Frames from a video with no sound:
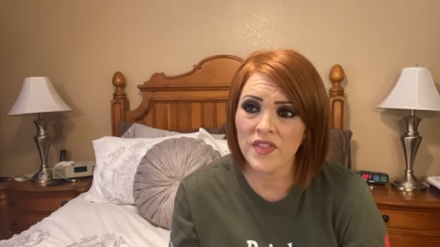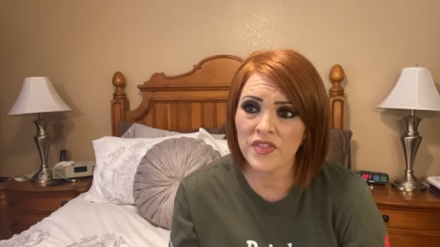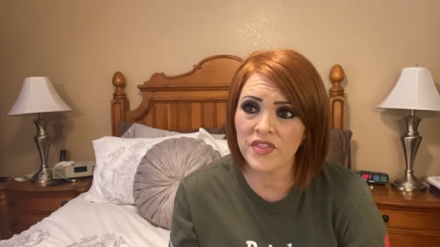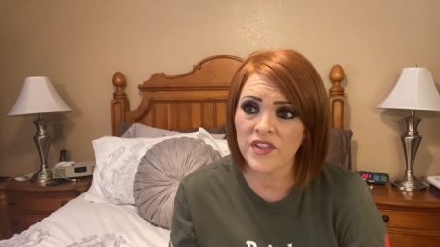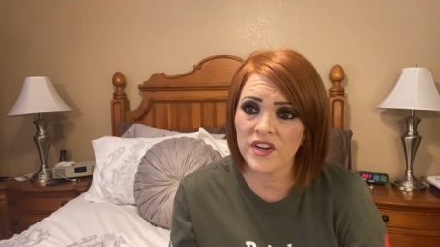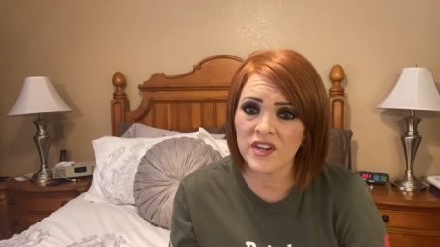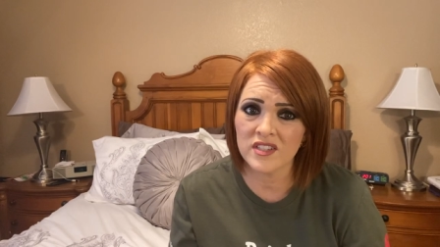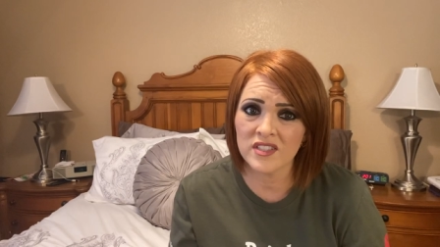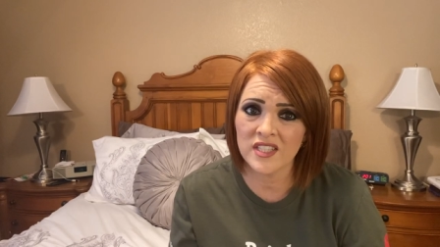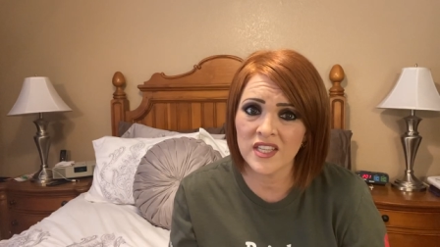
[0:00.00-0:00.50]

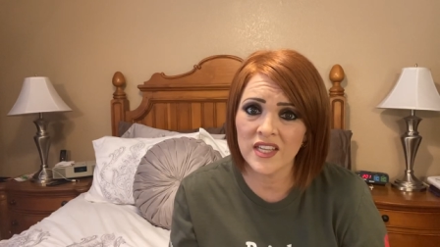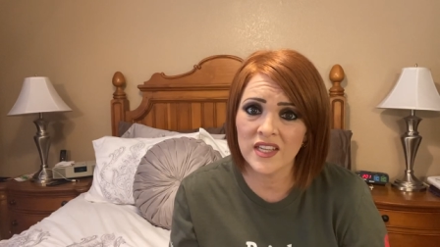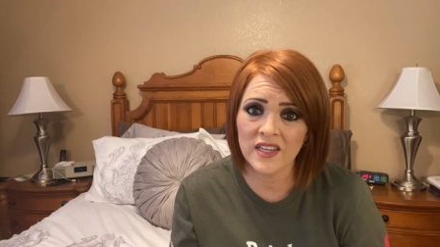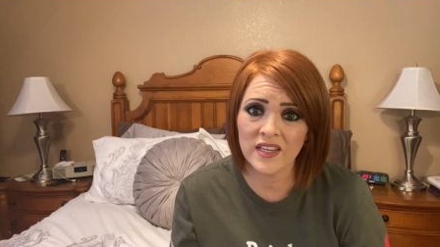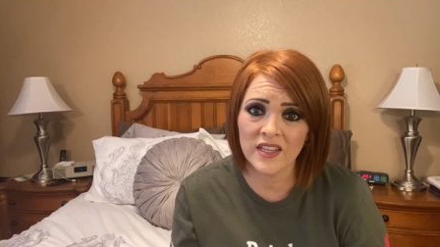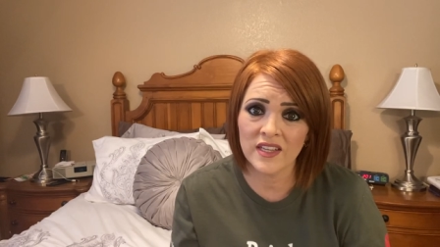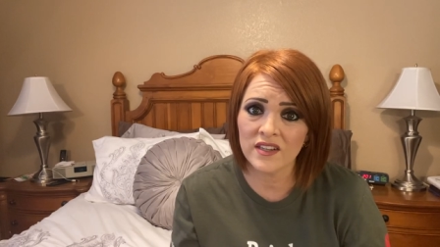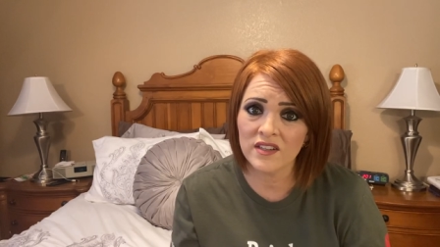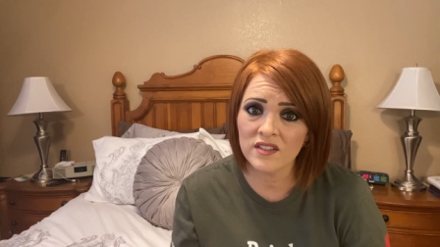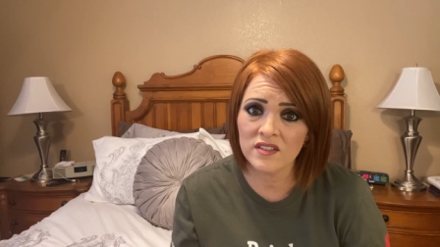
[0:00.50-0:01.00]
13
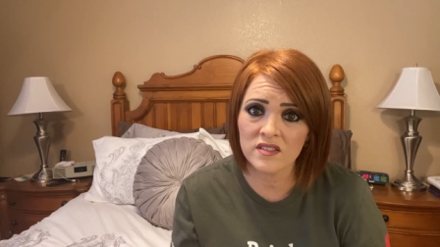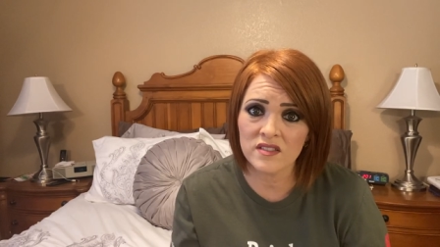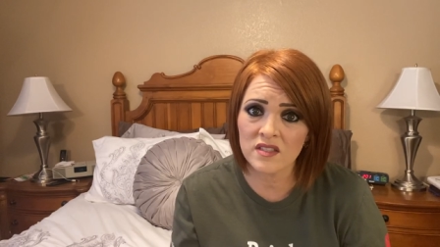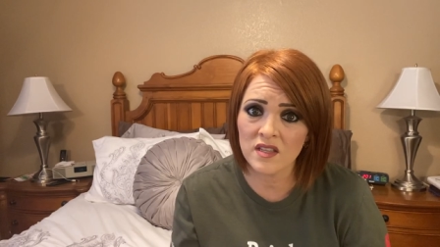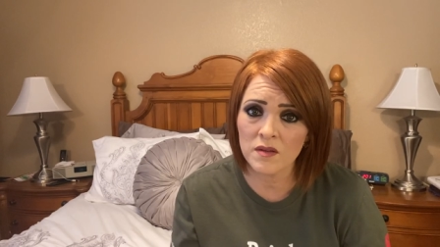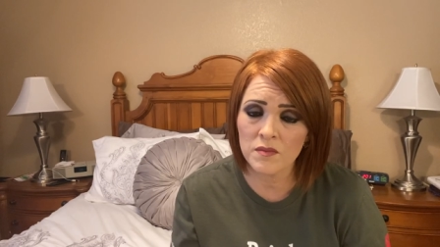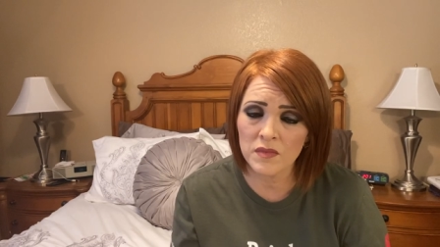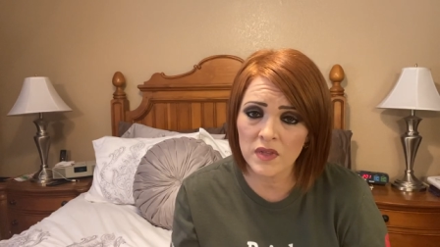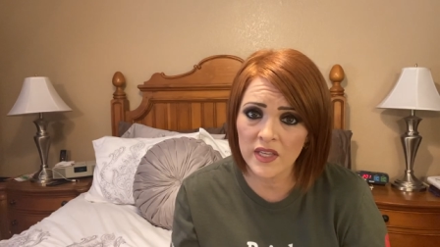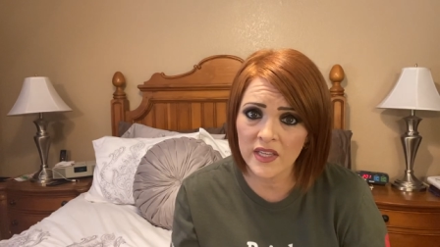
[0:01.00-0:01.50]
years,
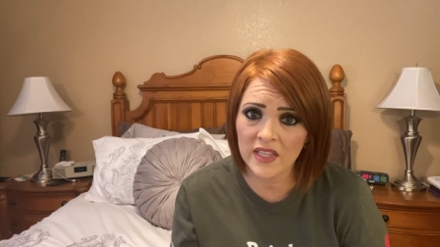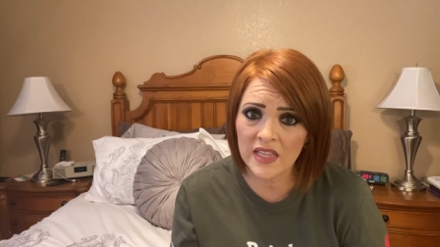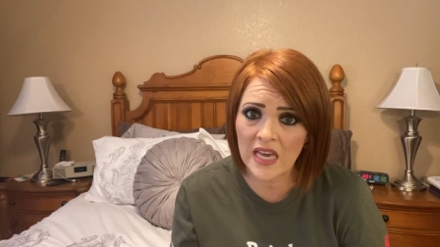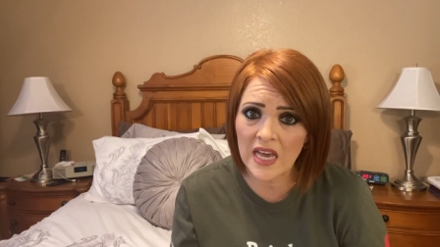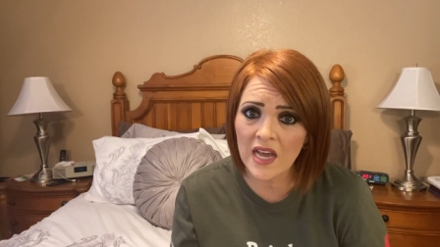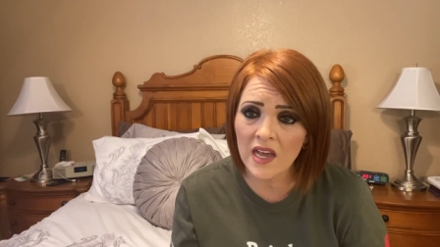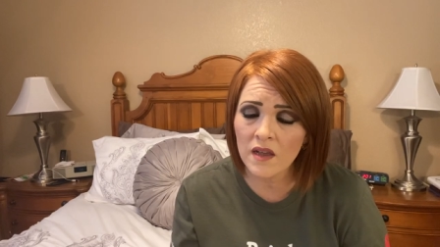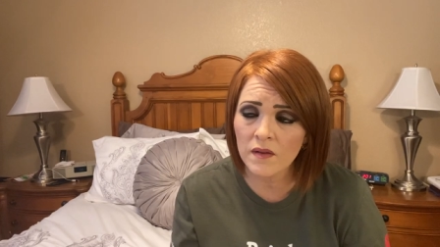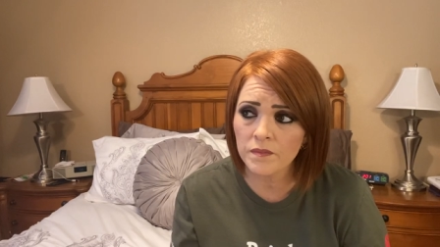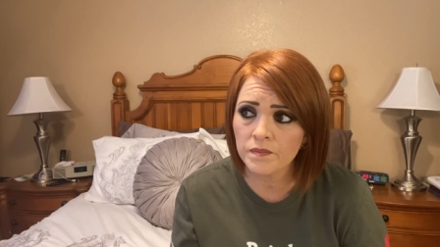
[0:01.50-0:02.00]
something like
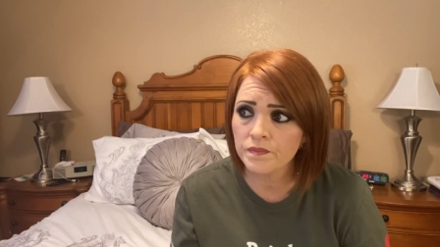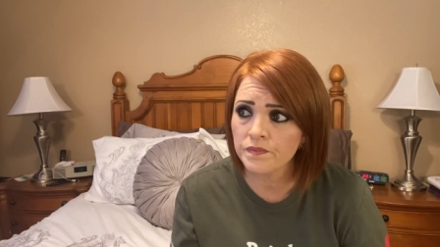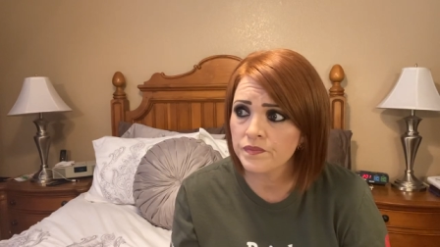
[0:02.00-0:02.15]
that.